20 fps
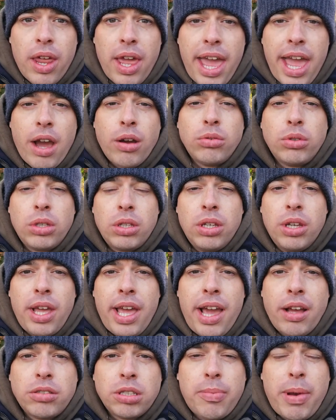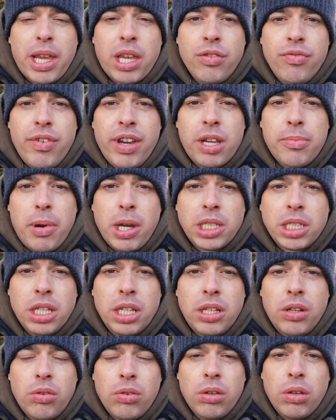how to make a rig,
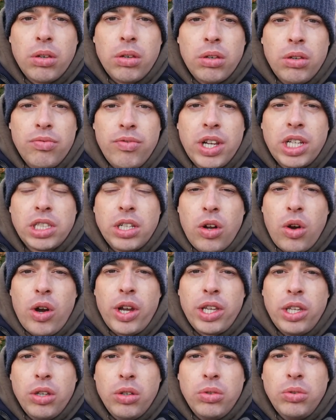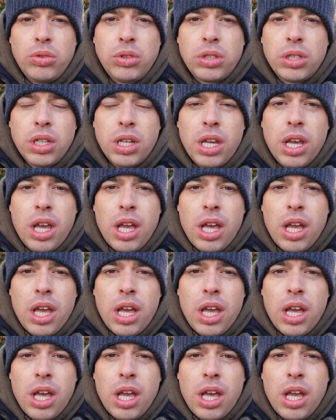basically on the rigs that I use,